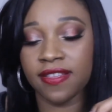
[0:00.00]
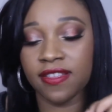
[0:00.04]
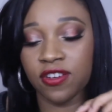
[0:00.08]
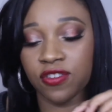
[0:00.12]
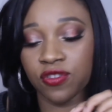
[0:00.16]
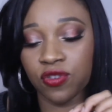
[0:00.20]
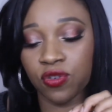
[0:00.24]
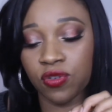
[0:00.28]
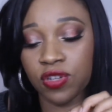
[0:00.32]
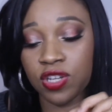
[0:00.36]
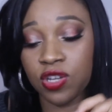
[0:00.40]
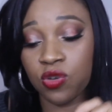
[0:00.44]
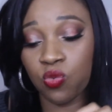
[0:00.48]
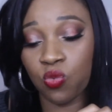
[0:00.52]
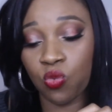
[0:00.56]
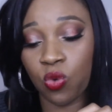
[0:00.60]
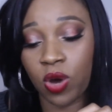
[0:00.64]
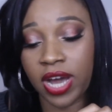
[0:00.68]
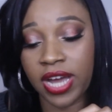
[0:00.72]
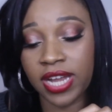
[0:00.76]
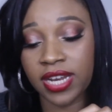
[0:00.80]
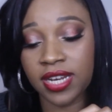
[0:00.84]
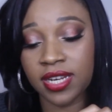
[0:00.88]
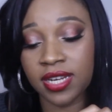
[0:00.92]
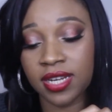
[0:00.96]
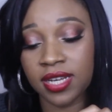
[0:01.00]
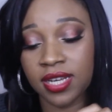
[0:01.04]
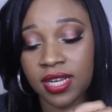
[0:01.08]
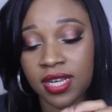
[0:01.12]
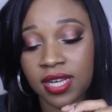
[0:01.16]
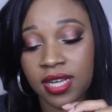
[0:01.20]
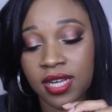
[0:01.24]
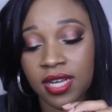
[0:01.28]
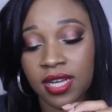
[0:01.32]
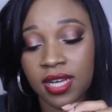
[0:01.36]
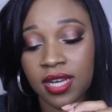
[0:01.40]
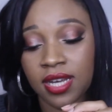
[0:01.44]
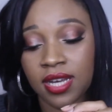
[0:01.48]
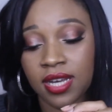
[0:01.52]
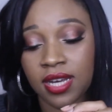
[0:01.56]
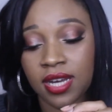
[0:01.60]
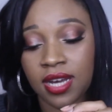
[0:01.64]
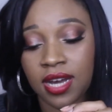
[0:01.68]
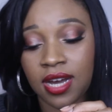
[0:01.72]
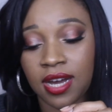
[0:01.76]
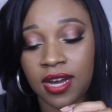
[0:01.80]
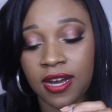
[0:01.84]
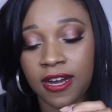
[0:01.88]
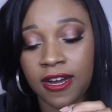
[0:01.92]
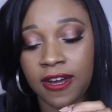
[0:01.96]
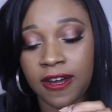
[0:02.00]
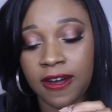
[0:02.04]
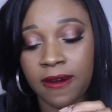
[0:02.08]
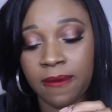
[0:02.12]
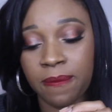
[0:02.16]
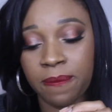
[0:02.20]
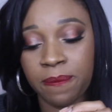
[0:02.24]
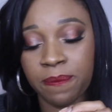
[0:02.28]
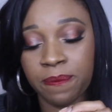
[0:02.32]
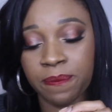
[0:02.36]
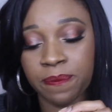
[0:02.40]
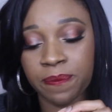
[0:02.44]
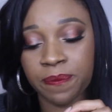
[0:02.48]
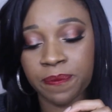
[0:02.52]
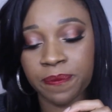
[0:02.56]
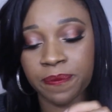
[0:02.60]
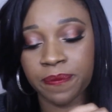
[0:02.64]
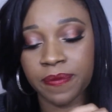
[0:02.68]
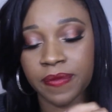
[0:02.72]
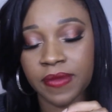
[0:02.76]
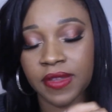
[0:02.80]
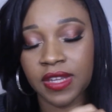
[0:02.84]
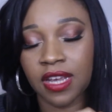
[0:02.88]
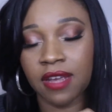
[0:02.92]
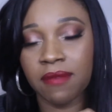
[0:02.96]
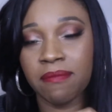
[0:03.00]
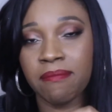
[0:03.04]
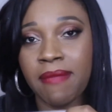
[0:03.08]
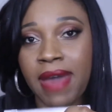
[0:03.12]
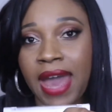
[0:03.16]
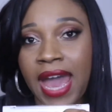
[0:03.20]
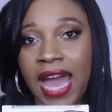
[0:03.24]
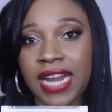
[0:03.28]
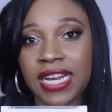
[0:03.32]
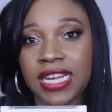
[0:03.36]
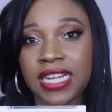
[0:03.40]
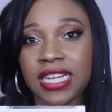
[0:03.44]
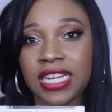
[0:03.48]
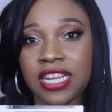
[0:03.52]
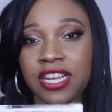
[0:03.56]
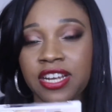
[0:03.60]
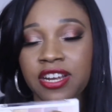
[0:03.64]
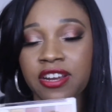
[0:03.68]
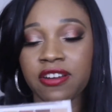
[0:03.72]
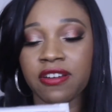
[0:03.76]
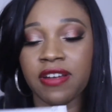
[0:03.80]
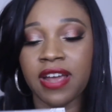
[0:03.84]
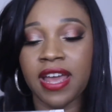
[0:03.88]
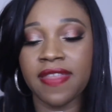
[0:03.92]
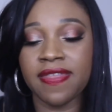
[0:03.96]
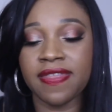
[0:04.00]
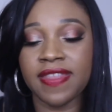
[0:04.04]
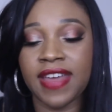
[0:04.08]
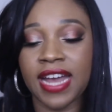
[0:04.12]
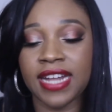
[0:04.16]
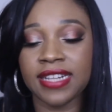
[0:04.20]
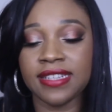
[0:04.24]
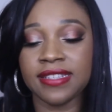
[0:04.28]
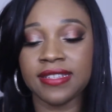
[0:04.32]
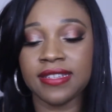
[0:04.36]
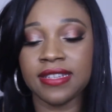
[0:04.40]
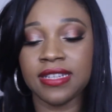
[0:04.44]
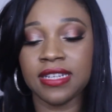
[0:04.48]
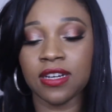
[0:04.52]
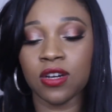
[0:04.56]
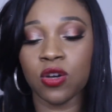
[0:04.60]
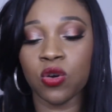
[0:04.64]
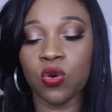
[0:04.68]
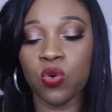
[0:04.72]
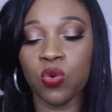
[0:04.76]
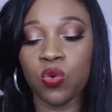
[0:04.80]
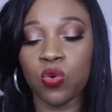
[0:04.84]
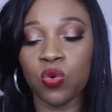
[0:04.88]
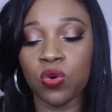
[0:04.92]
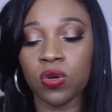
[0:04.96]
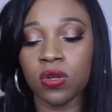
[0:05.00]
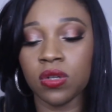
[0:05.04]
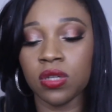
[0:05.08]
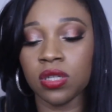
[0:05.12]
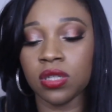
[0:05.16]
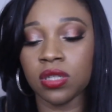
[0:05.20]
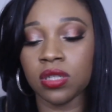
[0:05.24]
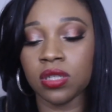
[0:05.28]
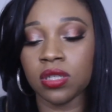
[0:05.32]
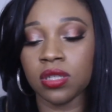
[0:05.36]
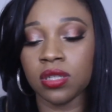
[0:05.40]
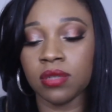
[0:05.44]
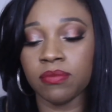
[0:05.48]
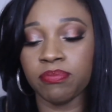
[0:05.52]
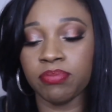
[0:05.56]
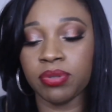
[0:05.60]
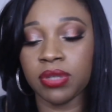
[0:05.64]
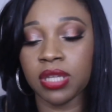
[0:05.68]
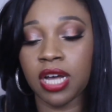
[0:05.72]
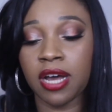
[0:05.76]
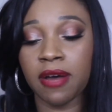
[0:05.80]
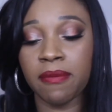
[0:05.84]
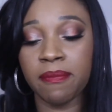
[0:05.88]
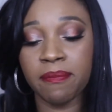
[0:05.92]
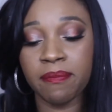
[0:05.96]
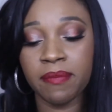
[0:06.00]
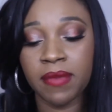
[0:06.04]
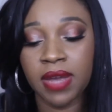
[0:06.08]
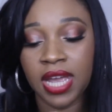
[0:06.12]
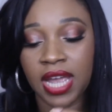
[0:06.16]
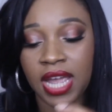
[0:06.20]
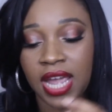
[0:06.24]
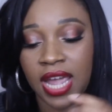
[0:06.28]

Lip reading: There's only one matte in here, and that's the Cool Plum,